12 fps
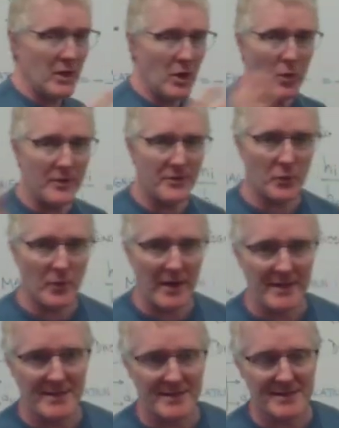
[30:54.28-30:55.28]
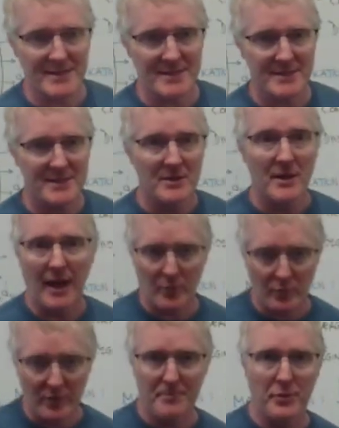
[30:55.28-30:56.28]
know what the radius is,
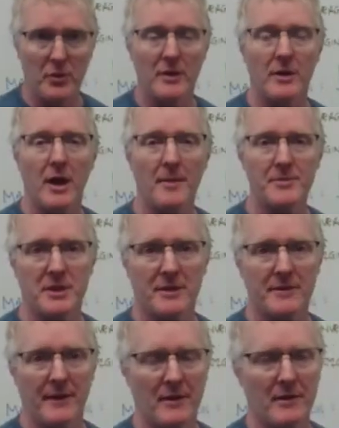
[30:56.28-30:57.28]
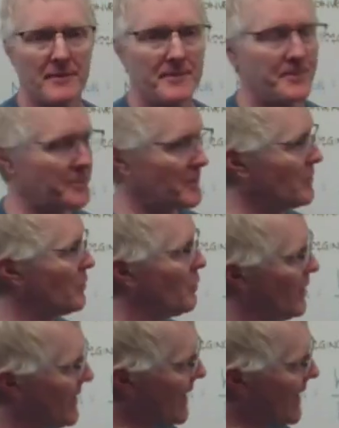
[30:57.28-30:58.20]
and we put an object there. What